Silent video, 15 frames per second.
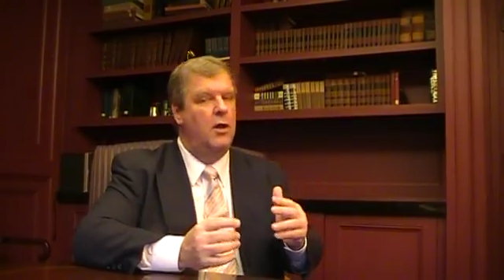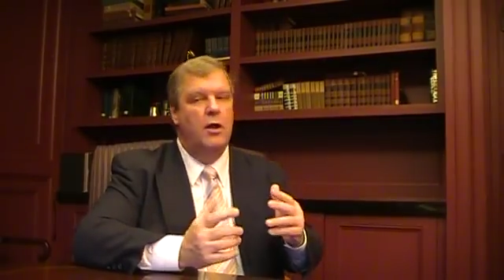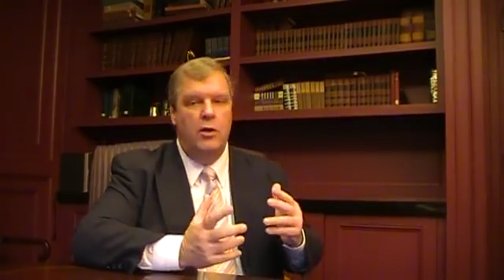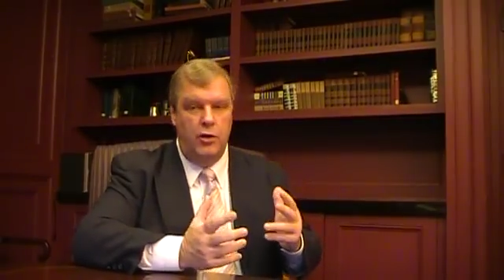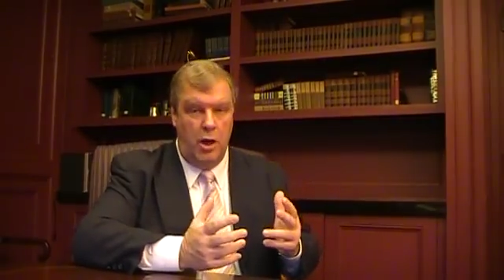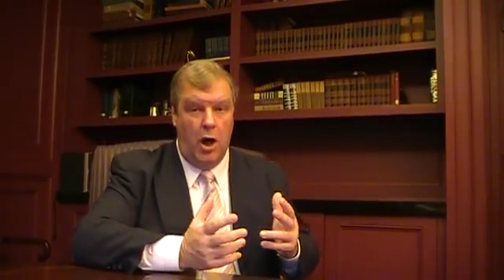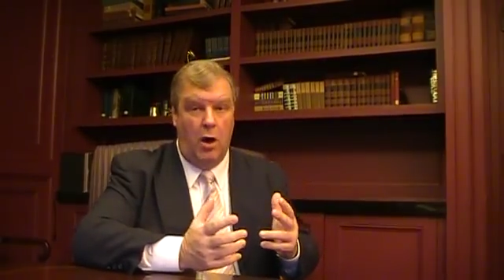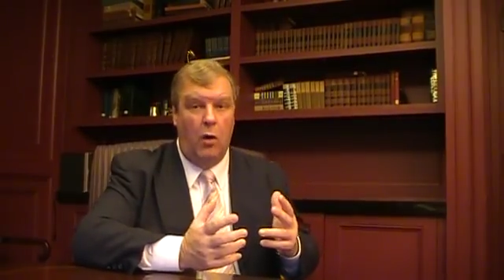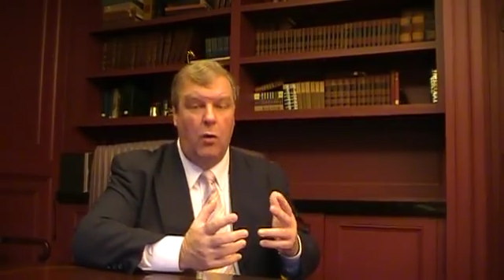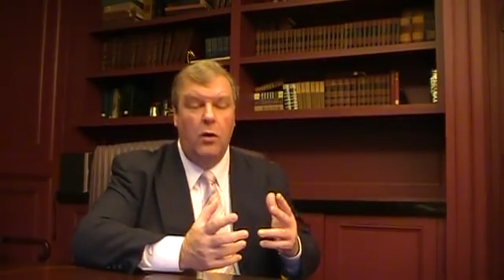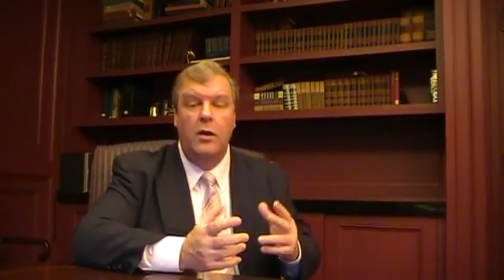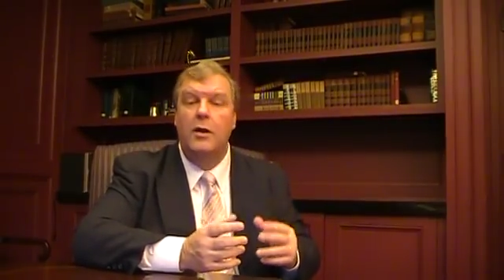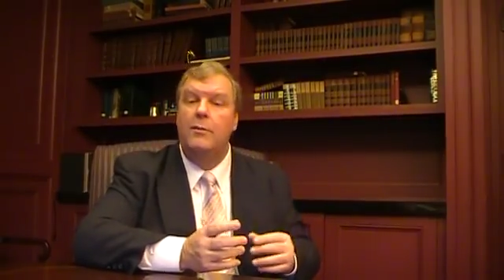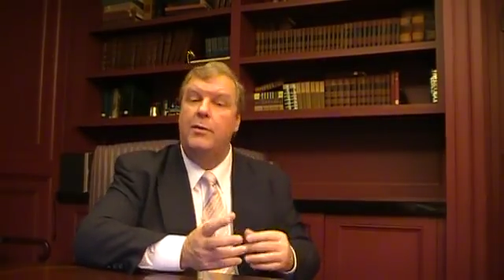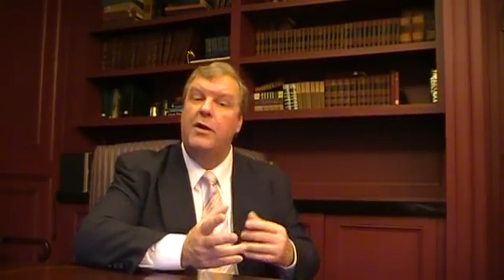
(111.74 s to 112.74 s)

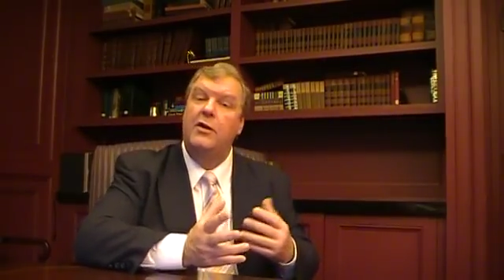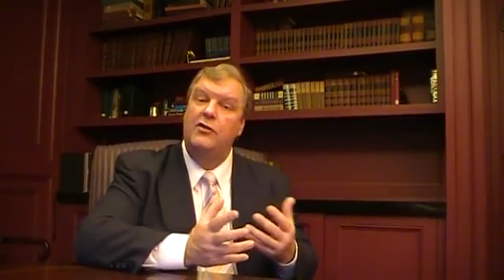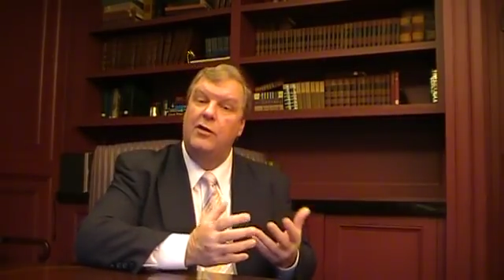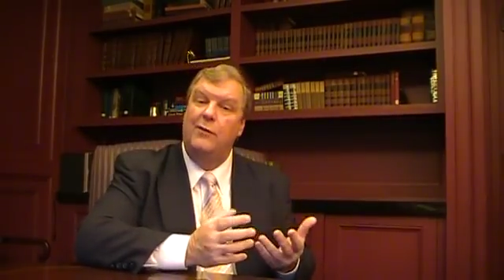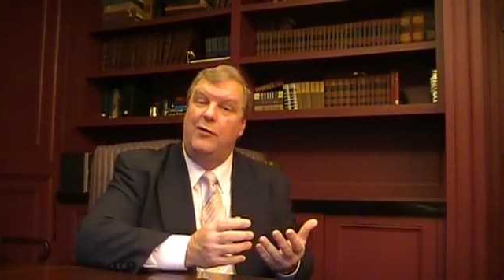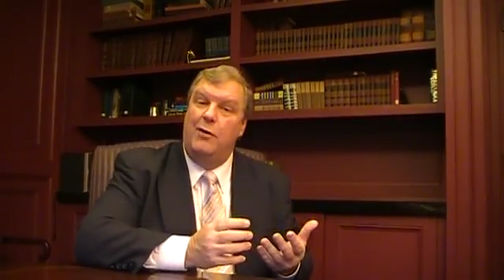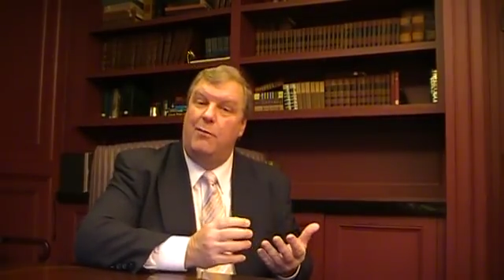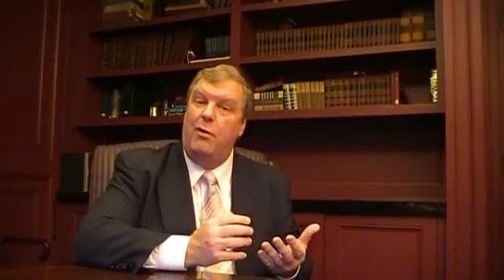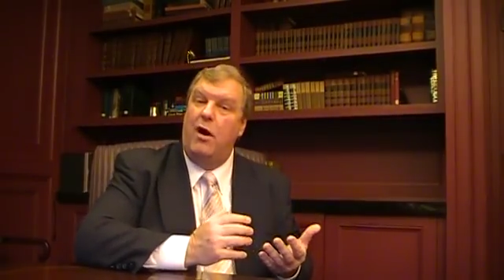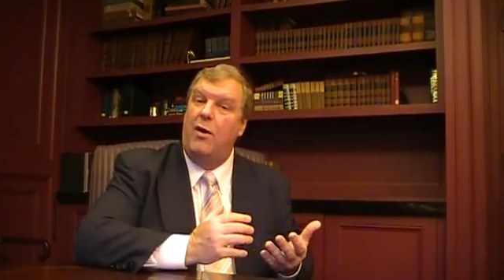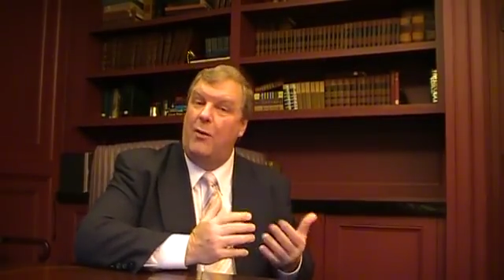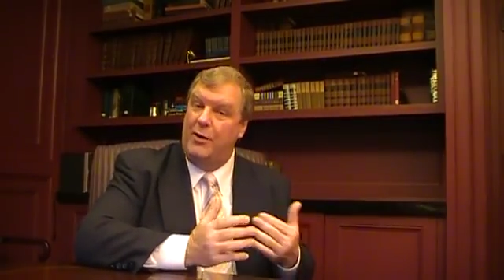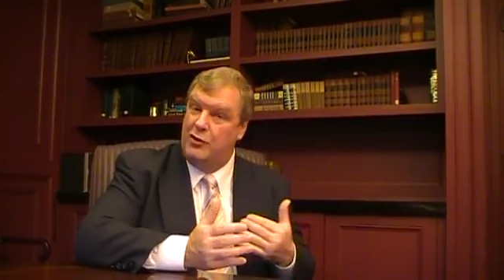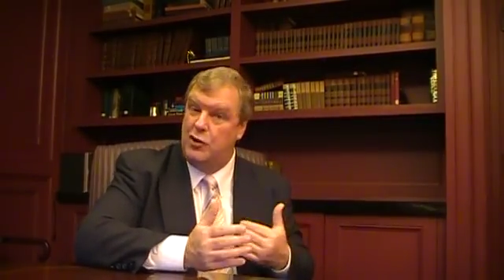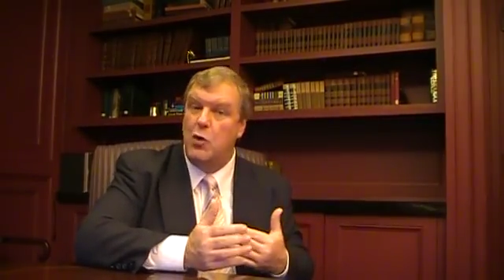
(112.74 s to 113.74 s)
No, because if you're
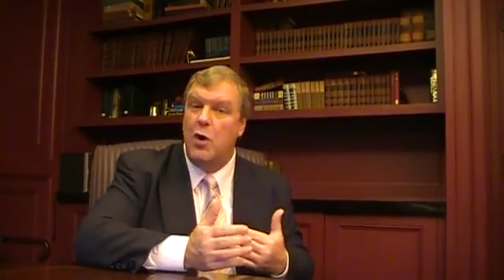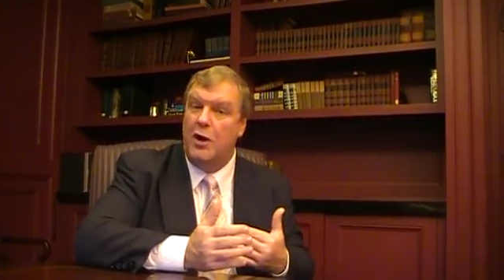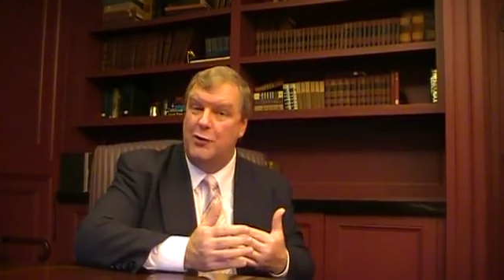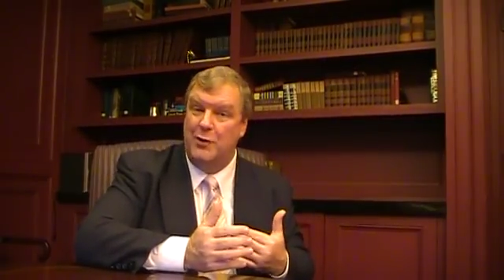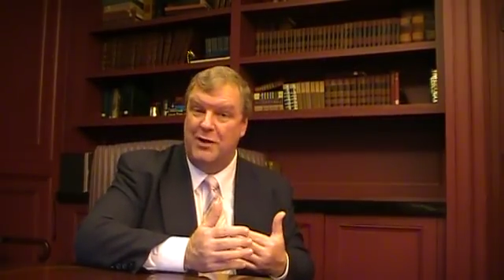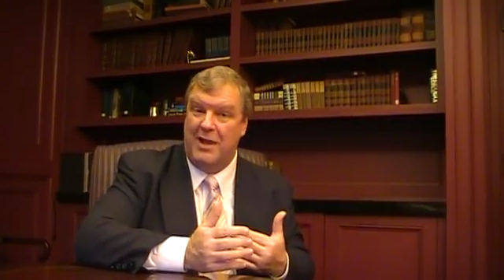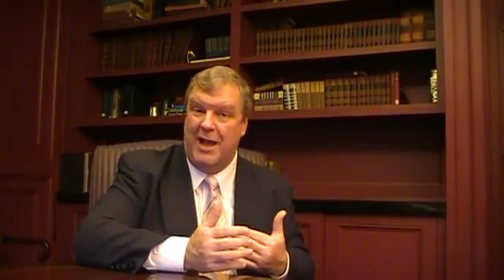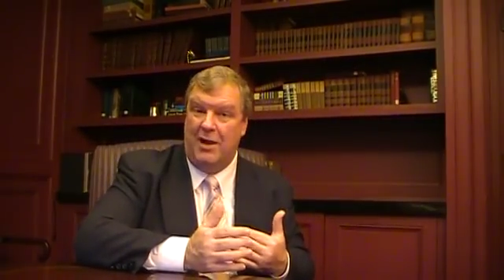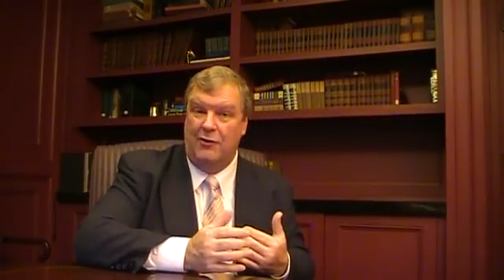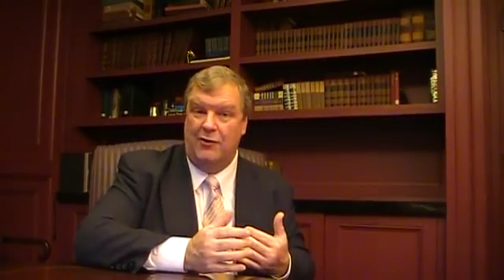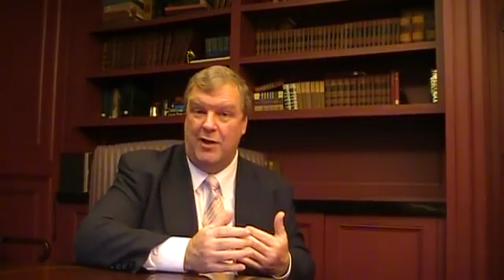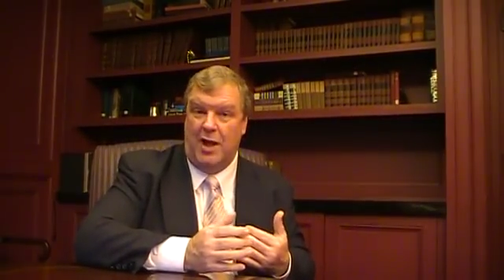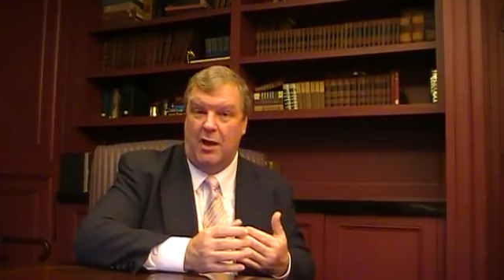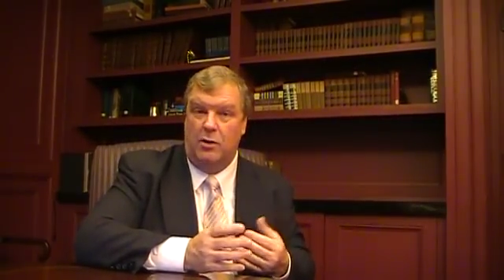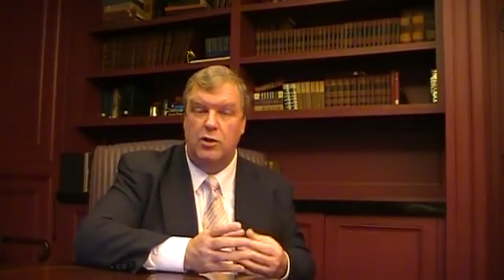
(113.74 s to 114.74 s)
borrowing
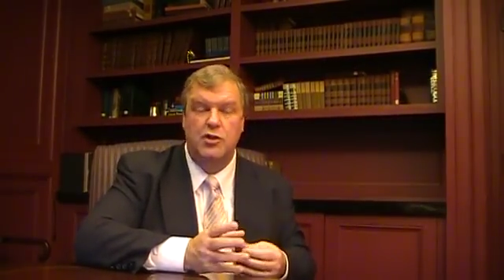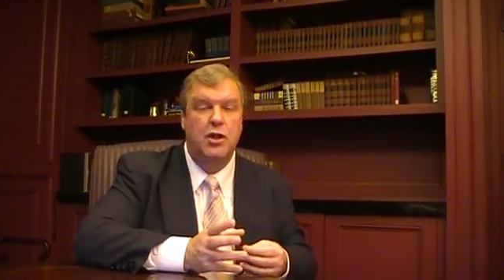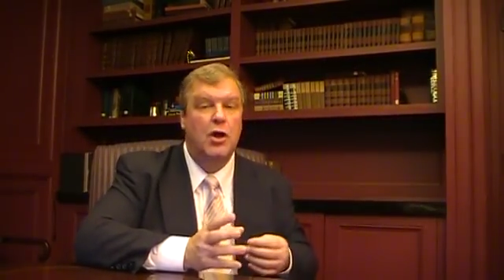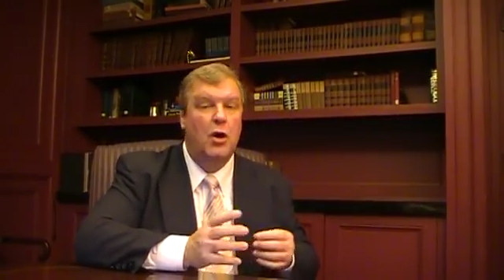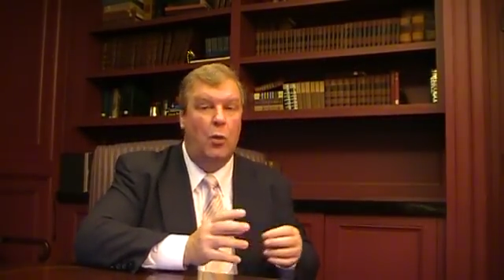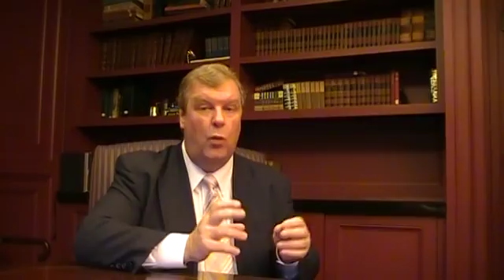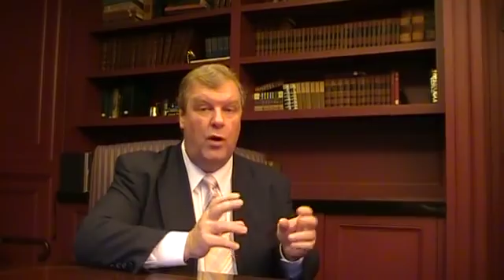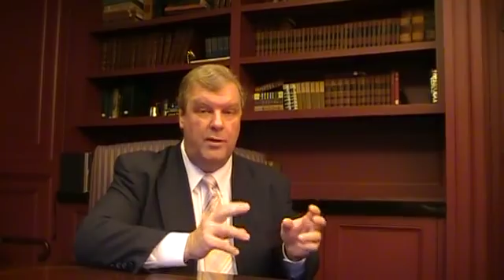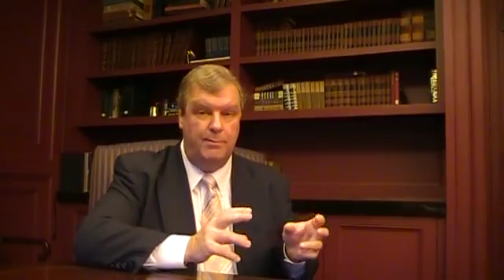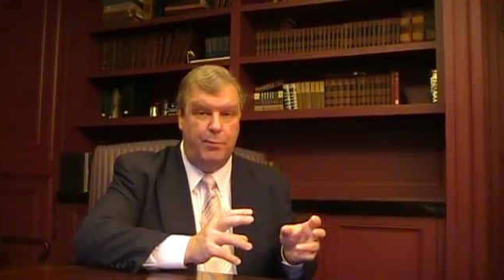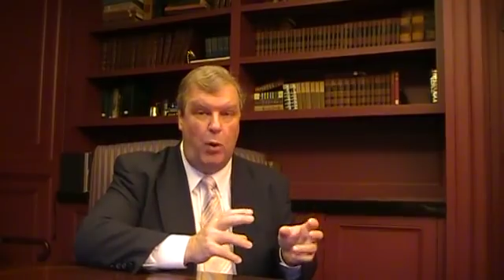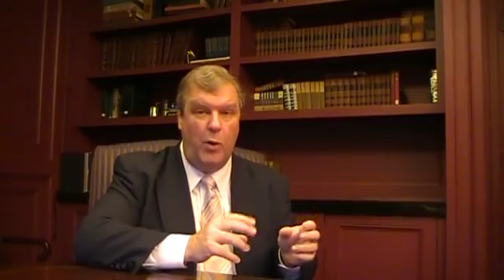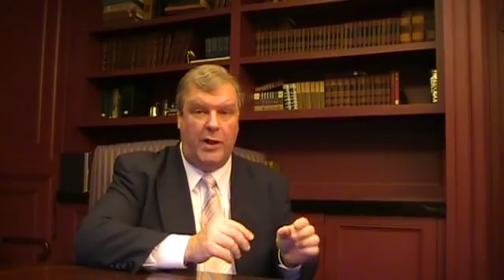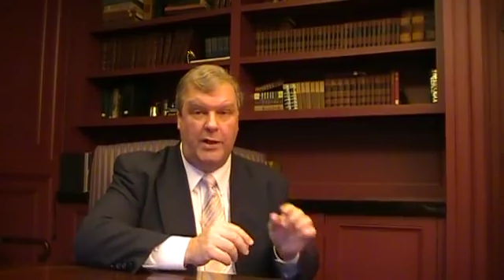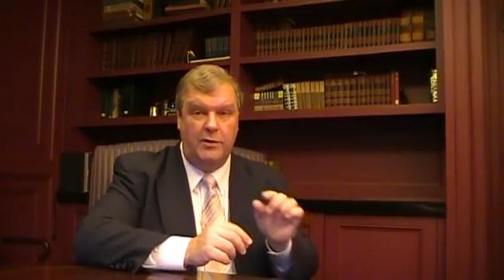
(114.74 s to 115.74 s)
$200,000, 1
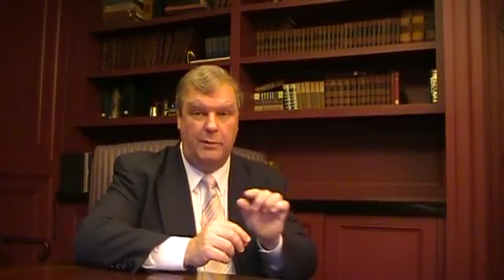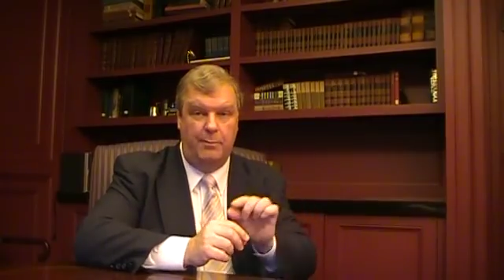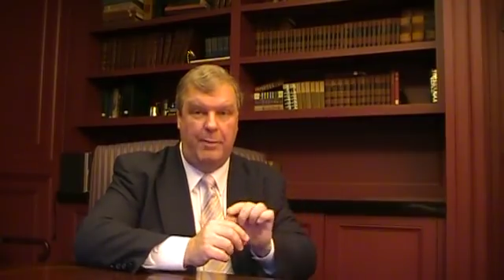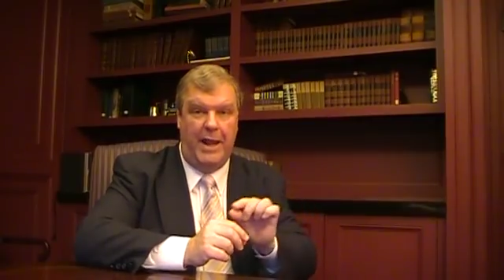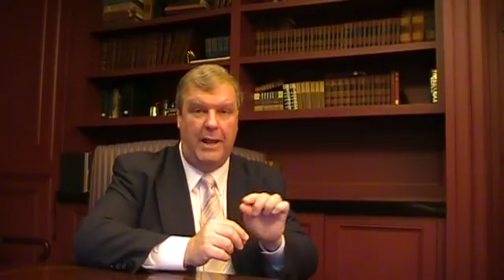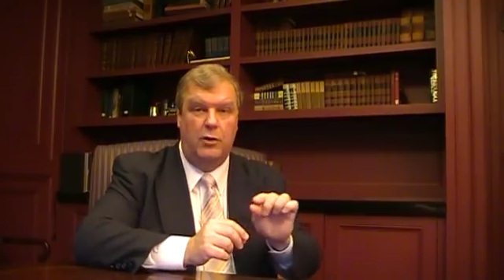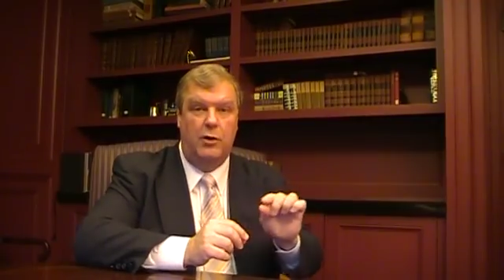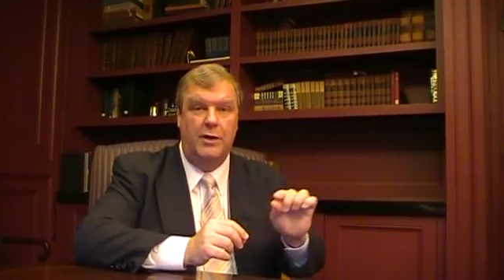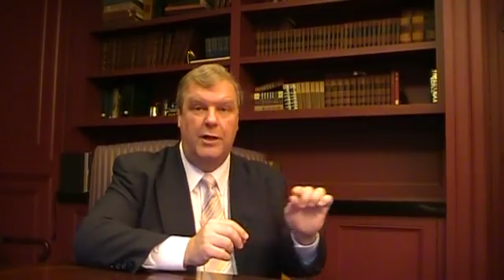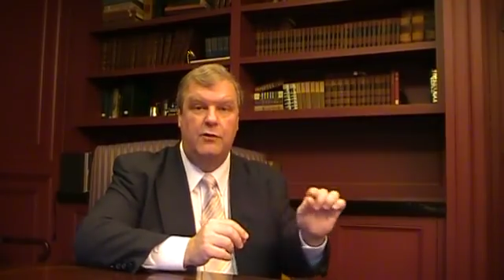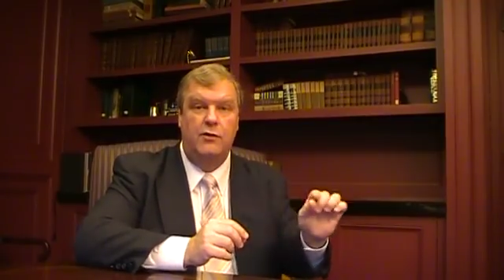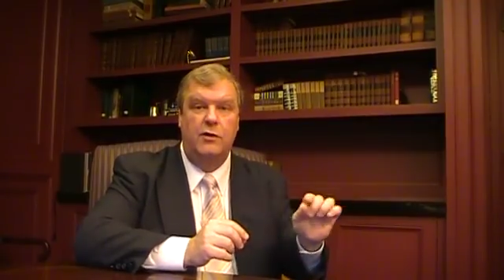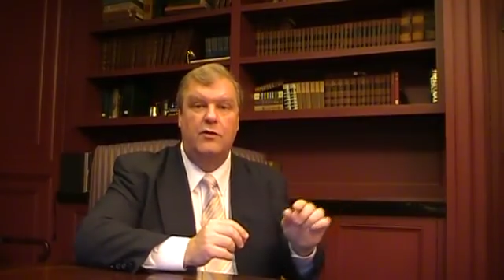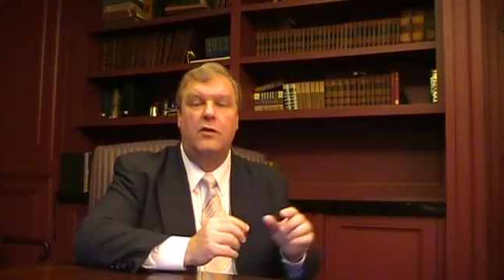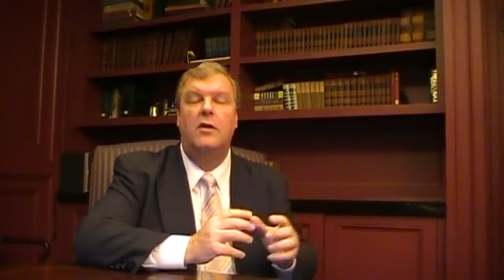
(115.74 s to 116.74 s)
point paid on
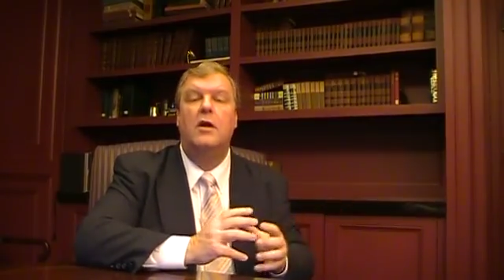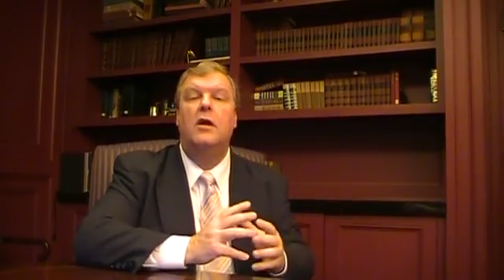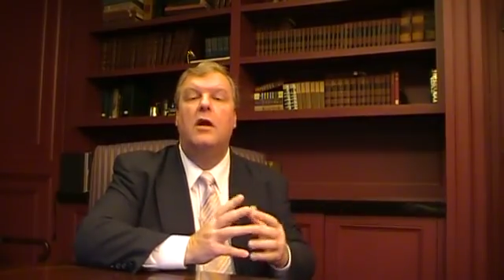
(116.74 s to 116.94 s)
interest